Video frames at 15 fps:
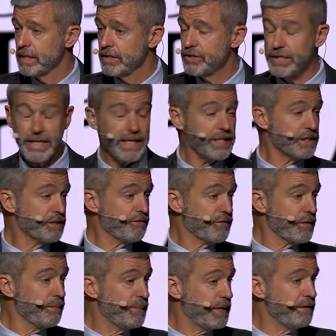She eats
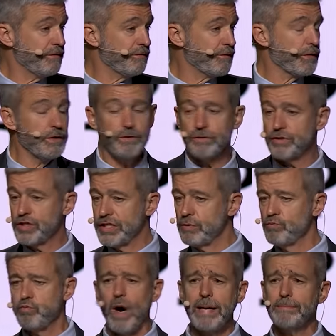forbidden fruit and she
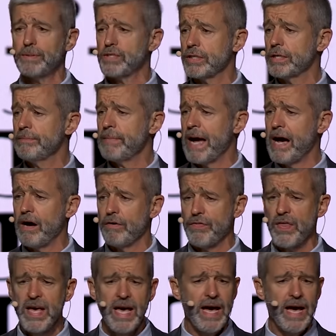wipes her mouth,